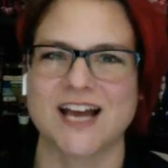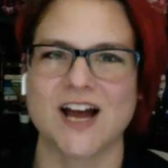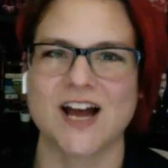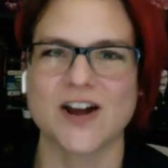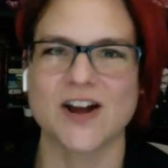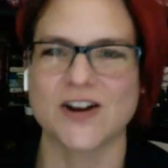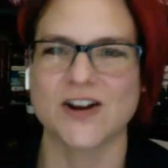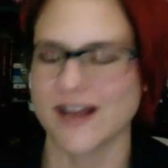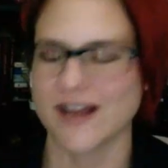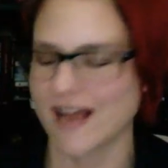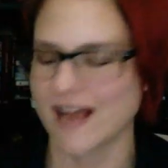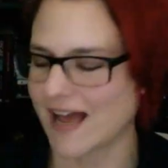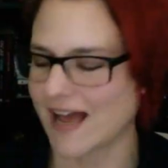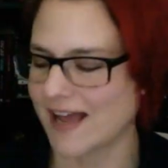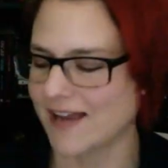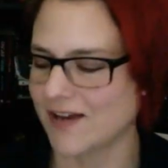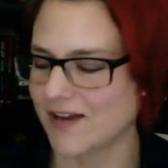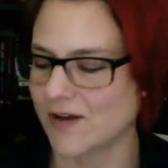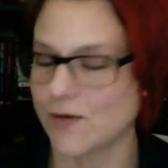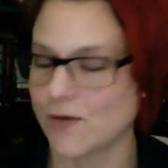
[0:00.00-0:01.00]
All right,
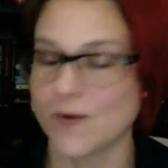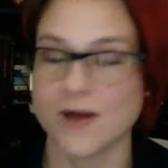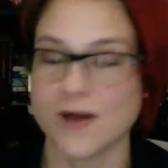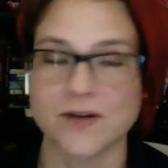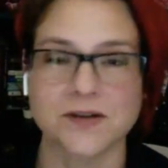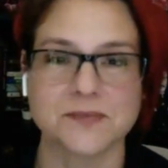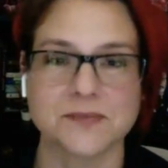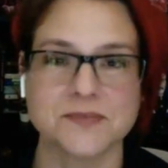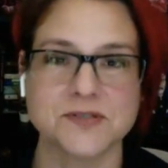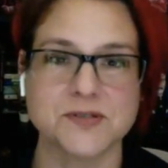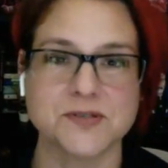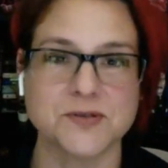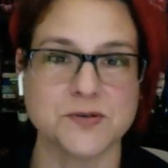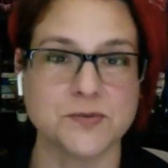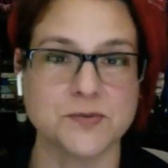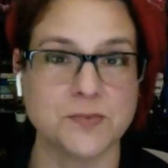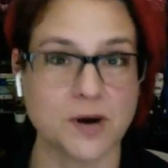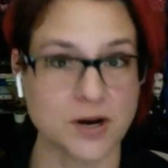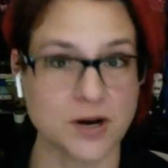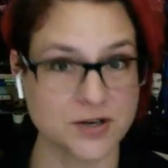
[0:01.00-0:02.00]
hi y'all. Welcome
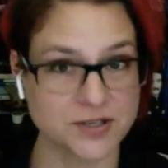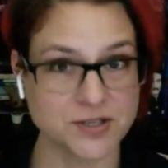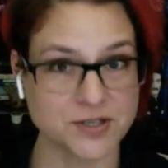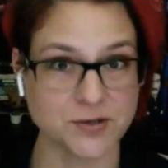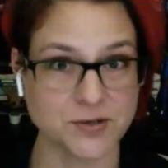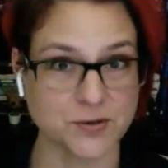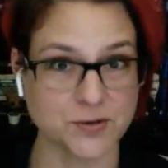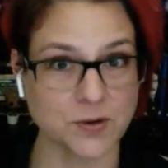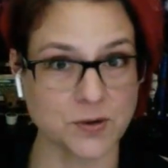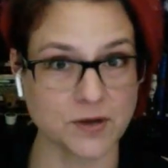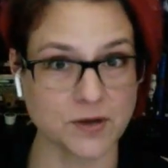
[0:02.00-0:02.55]
to part 2